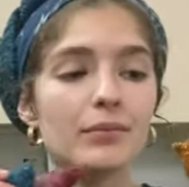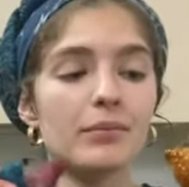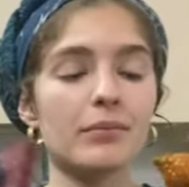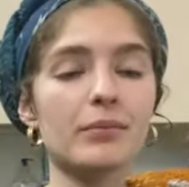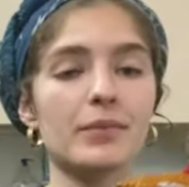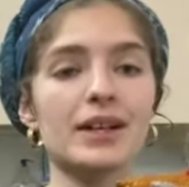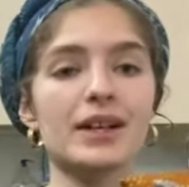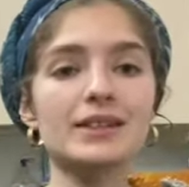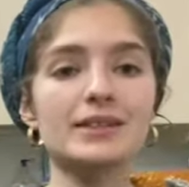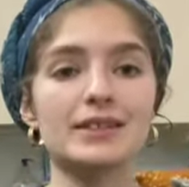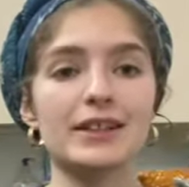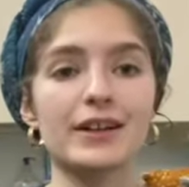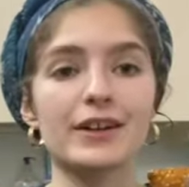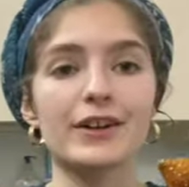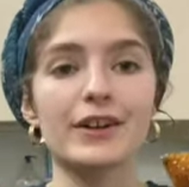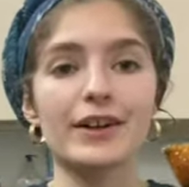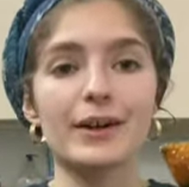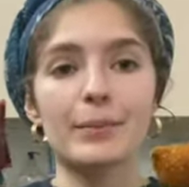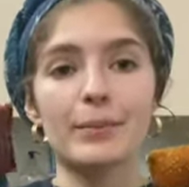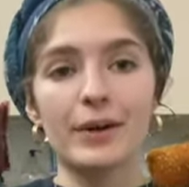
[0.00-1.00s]
meat and
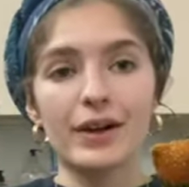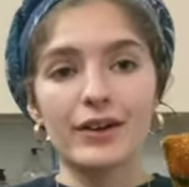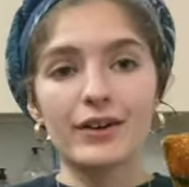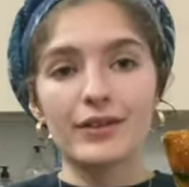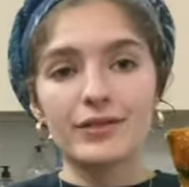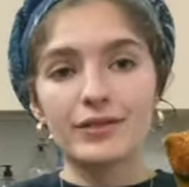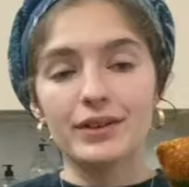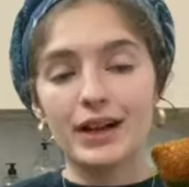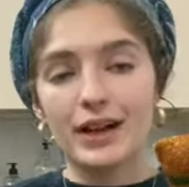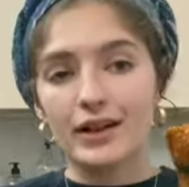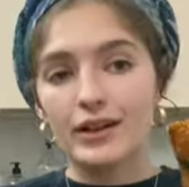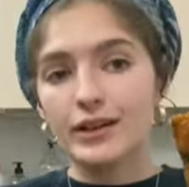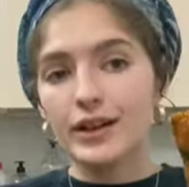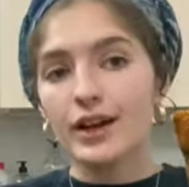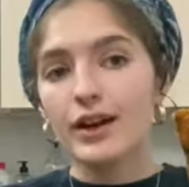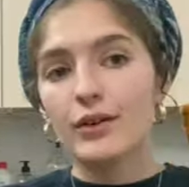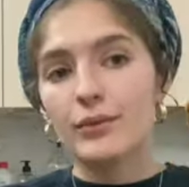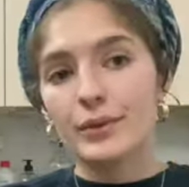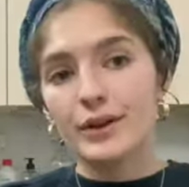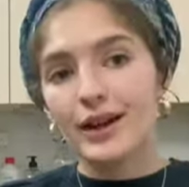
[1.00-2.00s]
dairy
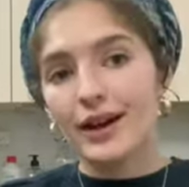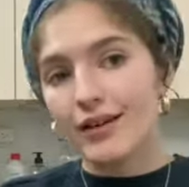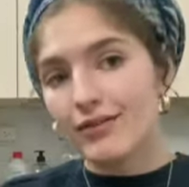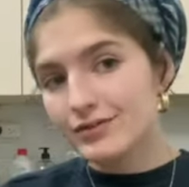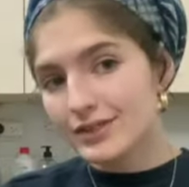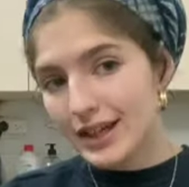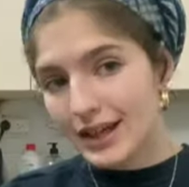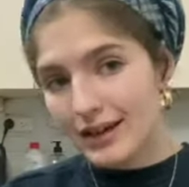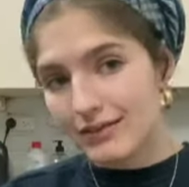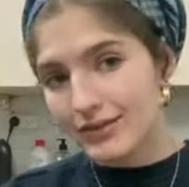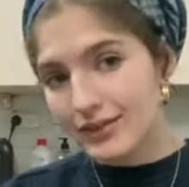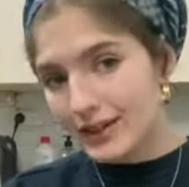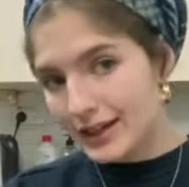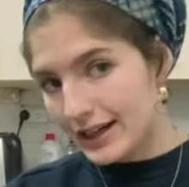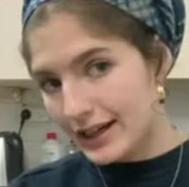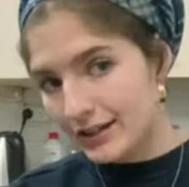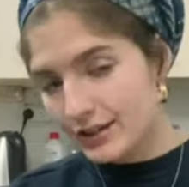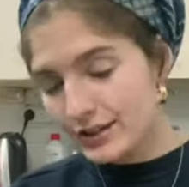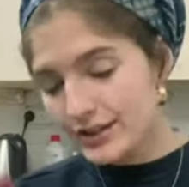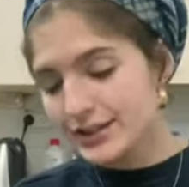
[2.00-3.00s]
paraphernalia we have to have in the
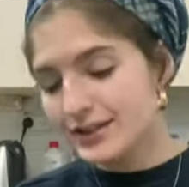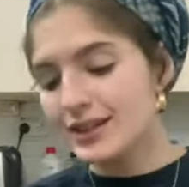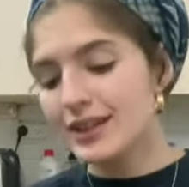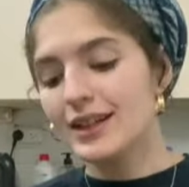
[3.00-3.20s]
house.